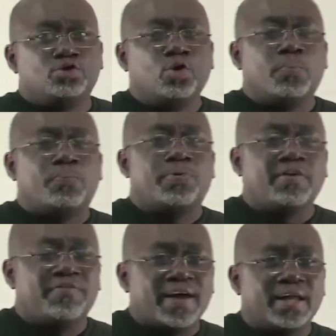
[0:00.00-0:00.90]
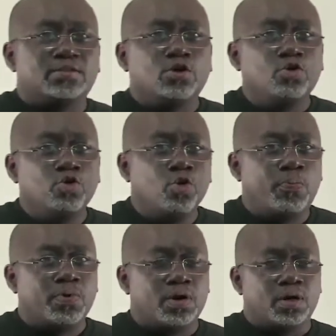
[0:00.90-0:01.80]
to prevent
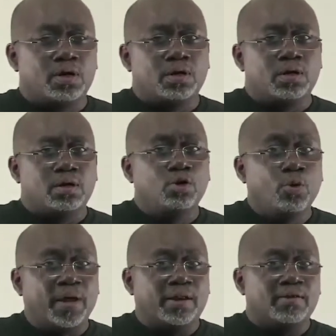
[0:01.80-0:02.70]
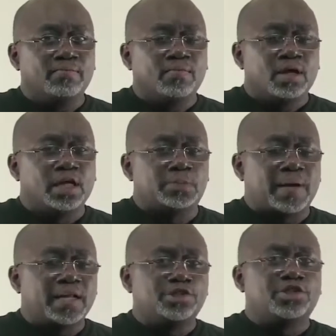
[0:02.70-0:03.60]
looping. The
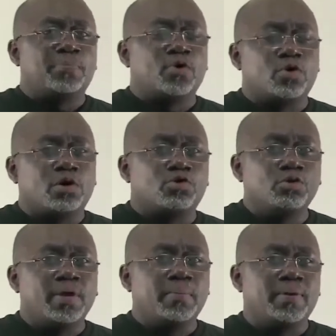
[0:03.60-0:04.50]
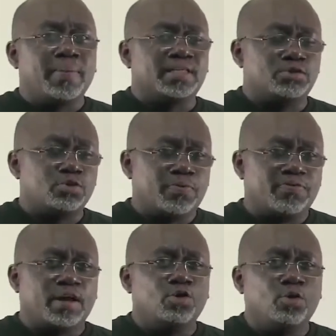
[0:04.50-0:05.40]
spanning tree protocol could be implemented to
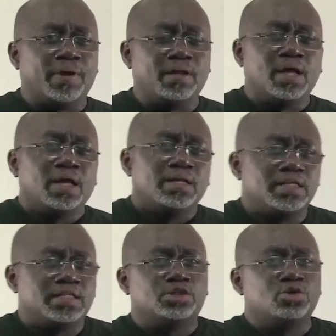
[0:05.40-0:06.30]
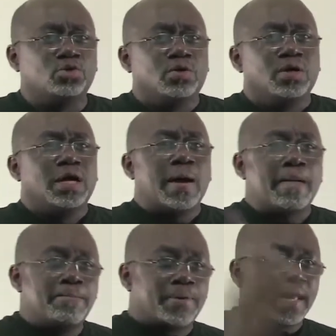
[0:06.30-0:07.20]
prevent looping. This is to
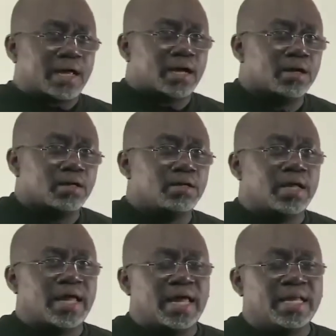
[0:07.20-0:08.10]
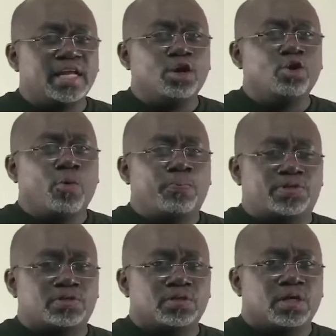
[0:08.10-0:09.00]
break any
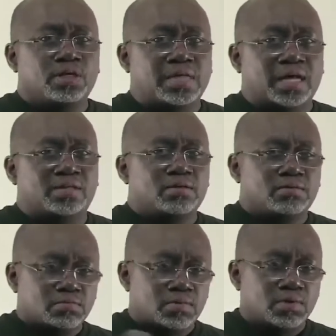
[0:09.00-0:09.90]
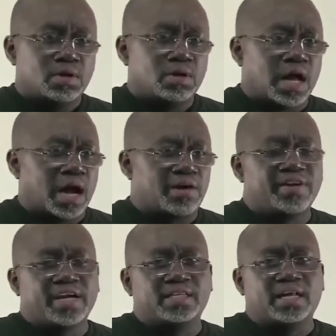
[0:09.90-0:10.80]
loops that are
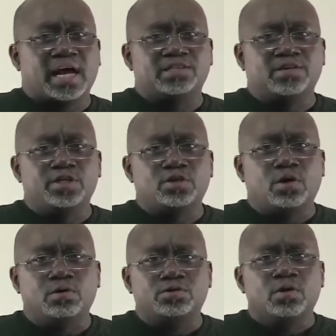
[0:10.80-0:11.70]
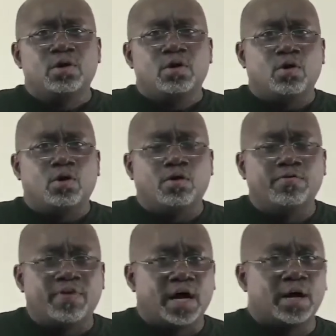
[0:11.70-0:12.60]
created as a result
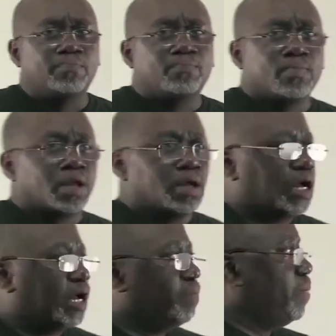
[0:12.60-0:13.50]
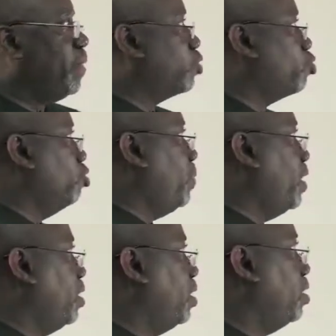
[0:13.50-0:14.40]
of, maybe it could
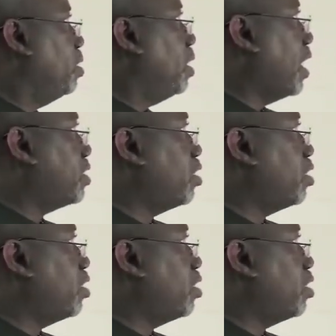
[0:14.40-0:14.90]
be as